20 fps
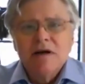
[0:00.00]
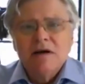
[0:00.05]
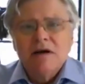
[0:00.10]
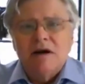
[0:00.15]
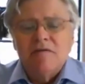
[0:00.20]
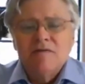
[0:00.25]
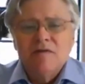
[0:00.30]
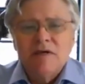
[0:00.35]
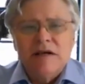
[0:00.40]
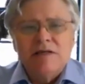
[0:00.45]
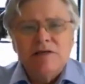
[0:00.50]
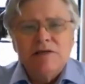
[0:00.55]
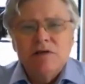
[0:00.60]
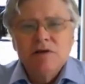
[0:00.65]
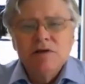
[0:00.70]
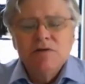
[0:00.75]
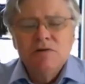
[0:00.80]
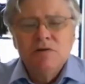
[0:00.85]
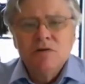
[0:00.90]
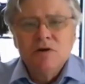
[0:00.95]
of these
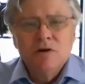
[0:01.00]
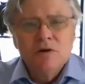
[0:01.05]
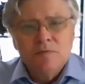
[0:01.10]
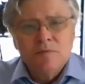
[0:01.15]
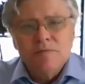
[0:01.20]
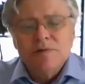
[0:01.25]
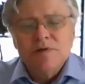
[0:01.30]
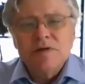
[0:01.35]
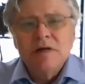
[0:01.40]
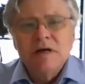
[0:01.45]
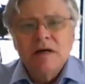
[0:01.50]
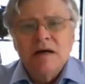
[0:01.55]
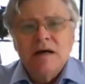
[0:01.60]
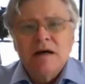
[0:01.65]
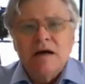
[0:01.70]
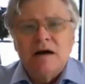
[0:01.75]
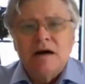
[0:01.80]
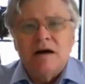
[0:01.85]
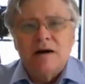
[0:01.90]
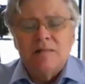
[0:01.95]
two groups
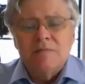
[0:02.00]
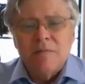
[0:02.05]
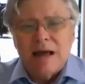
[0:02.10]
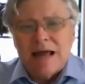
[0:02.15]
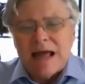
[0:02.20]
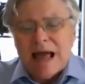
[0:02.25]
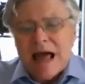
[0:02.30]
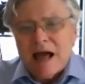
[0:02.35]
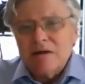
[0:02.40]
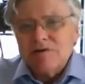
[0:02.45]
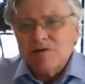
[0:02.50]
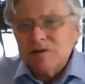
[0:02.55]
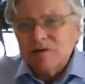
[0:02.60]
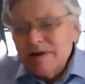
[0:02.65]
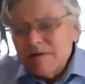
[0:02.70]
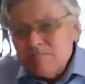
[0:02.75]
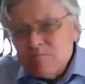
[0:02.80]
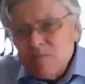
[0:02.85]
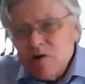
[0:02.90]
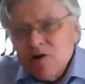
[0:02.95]
uh, may actually
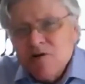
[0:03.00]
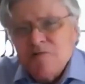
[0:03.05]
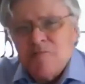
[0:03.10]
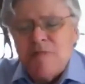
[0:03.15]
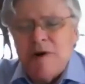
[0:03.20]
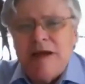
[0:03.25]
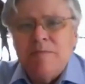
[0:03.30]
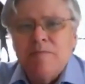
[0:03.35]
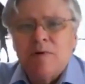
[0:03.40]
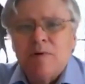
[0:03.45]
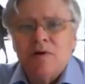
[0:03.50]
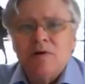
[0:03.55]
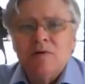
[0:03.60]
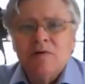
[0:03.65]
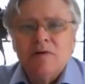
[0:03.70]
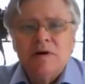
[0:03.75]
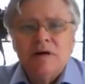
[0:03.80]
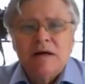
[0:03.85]
move people